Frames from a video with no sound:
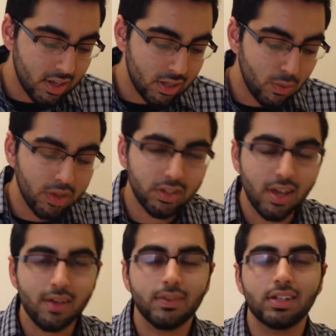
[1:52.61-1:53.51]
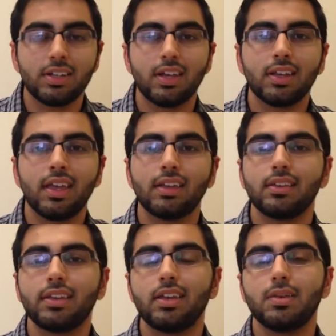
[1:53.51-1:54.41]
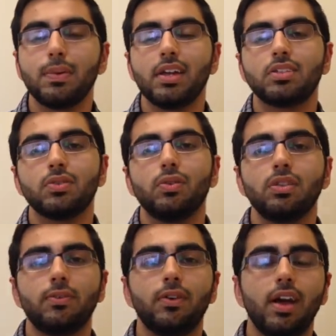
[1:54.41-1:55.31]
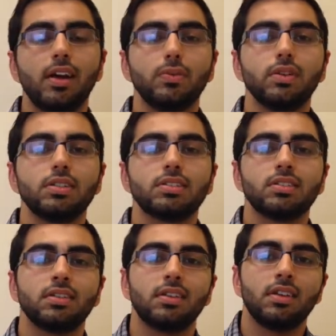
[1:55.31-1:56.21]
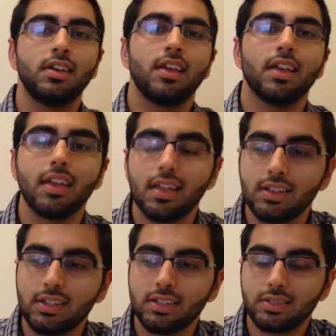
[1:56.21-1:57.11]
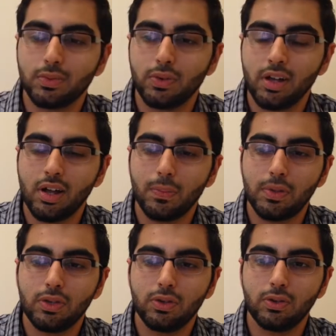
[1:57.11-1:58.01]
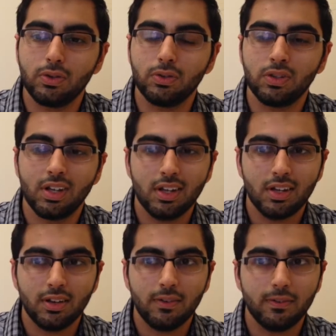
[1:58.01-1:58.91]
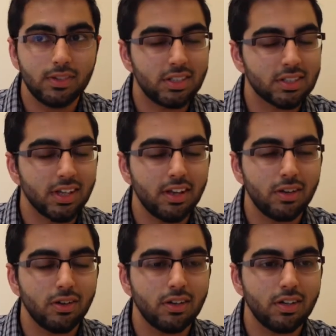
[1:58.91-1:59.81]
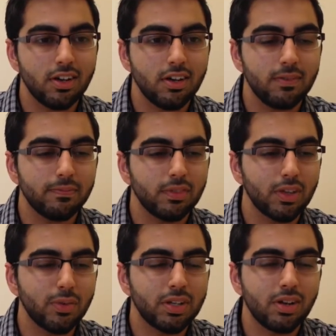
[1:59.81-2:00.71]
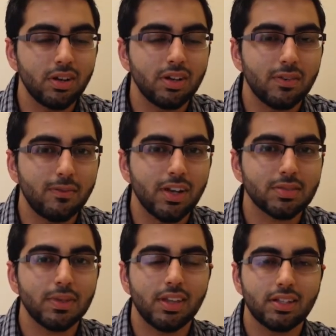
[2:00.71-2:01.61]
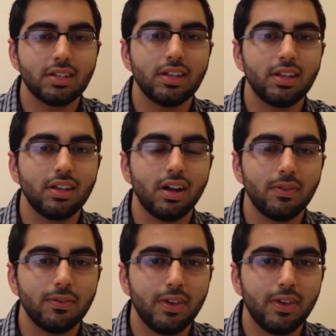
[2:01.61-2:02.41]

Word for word: you want to have a dedicated landing page only for AdWords. This will help you decide on uh, the return on investment that you're getting off of